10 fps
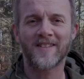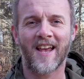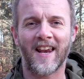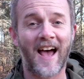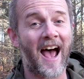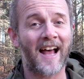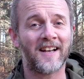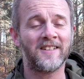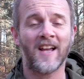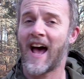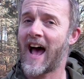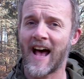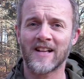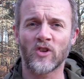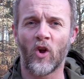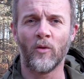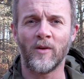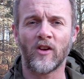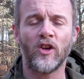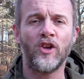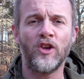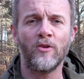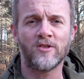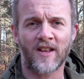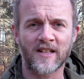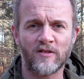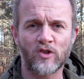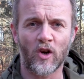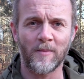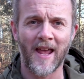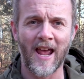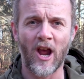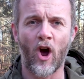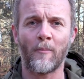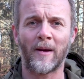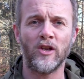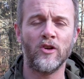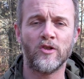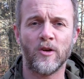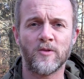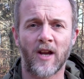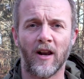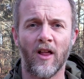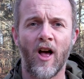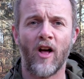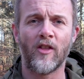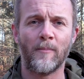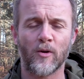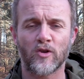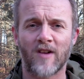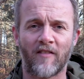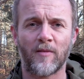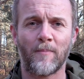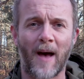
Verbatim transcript: Taylor and as always a huge thanks for joining me here on my YouTube channel, The Bushcraft